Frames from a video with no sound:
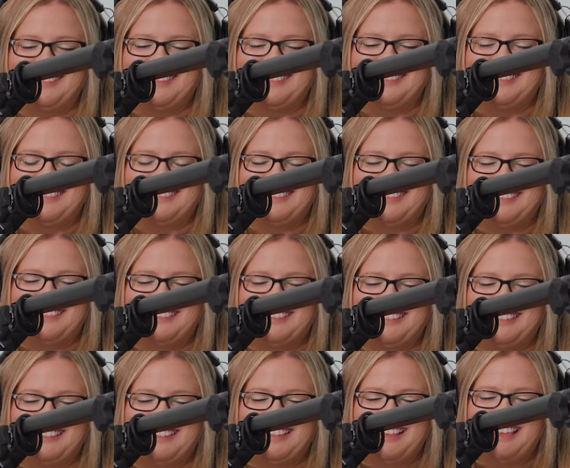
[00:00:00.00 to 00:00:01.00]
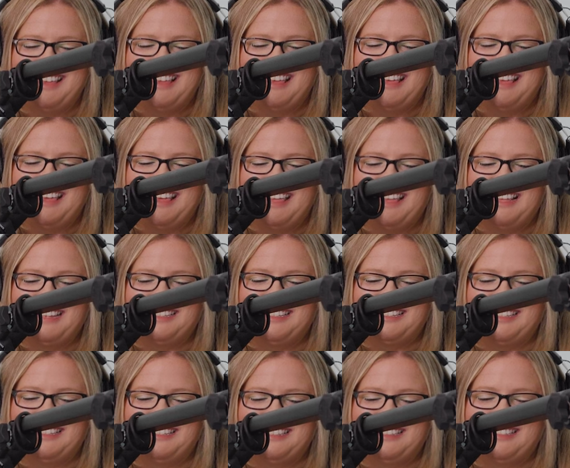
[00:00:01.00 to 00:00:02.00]

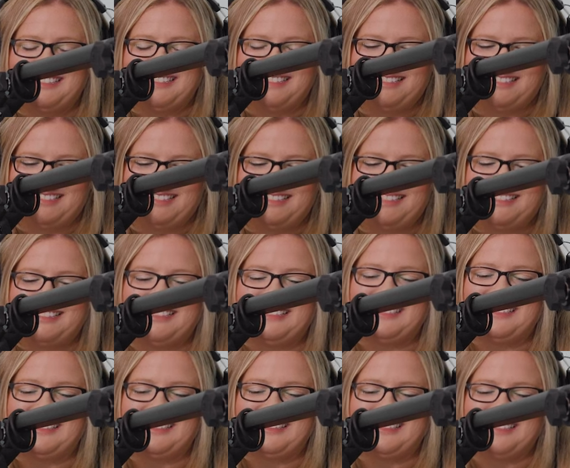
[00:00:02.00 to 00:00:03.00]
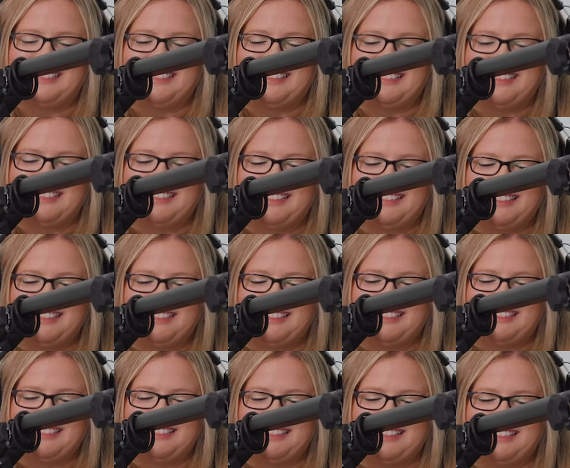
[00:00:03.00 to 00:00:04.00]

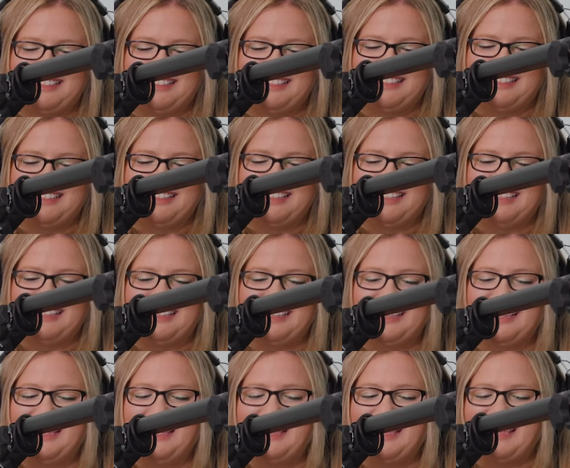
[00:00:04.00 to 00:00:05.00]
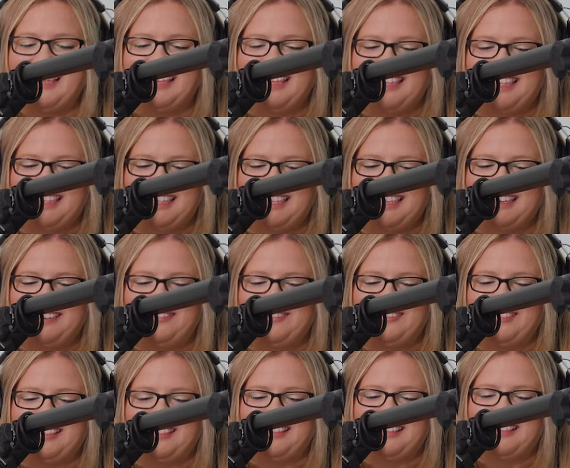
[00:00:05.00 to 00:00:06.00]

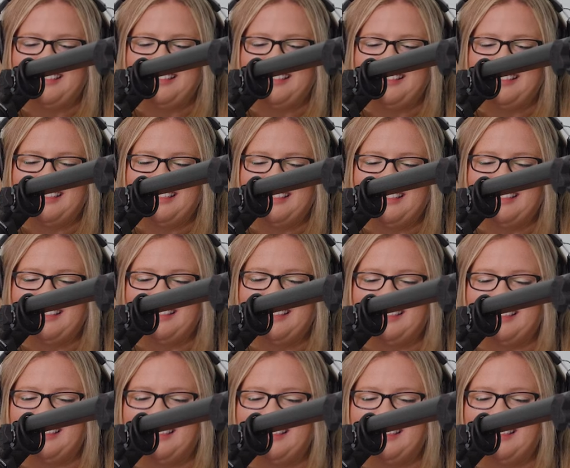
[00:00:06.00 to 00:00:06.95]
(silent)